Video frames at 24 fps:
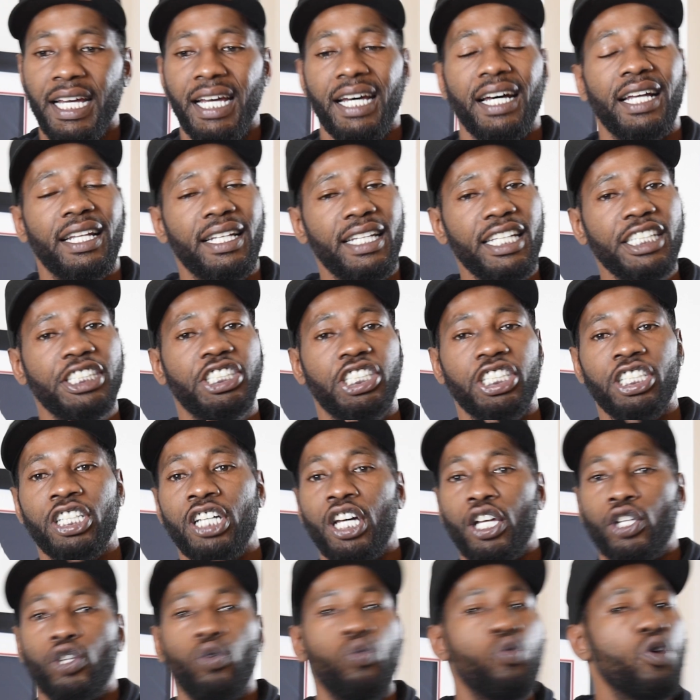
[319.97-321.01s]
Alicia,
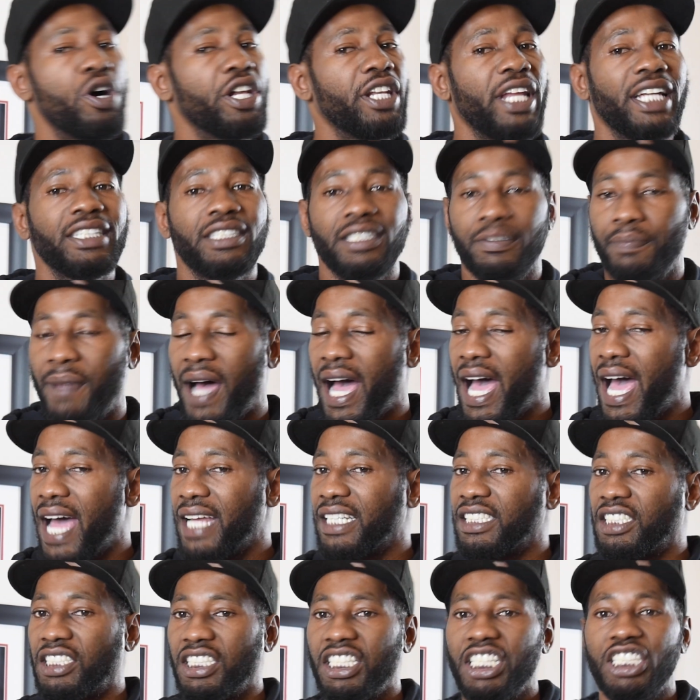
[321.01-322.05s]
the one that's behind the
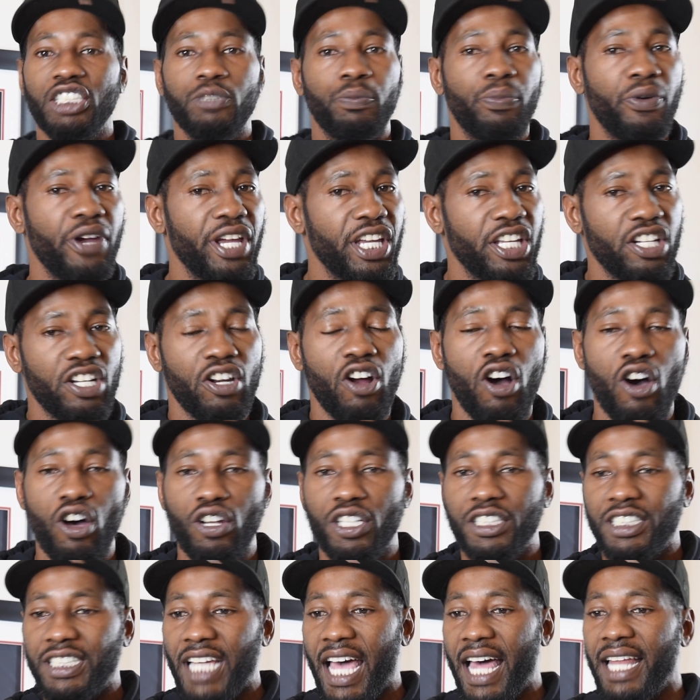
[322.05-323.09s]
scenes, bringing in all the
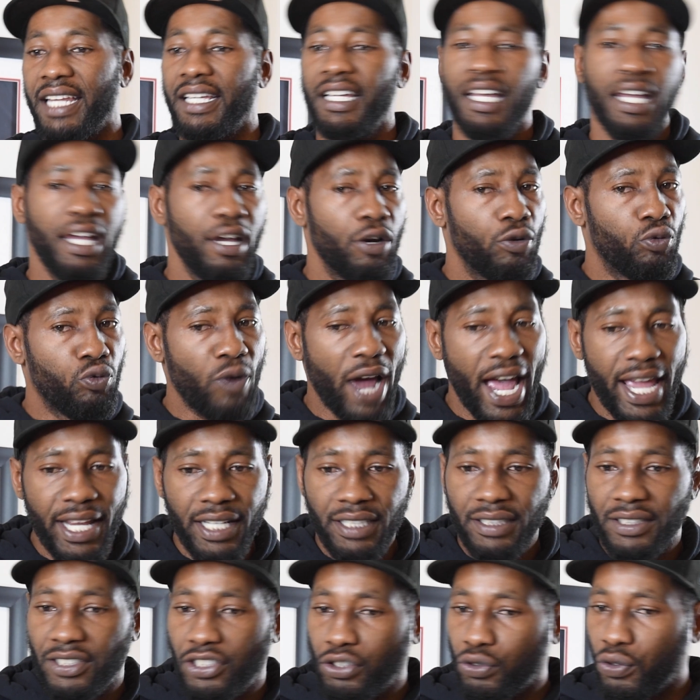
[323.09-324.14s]
talent, writing
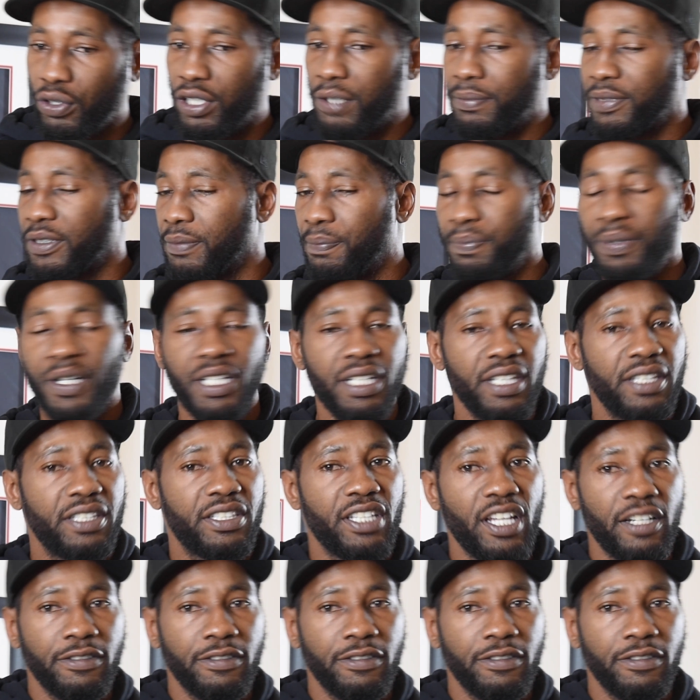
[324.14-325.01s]
scripts, putting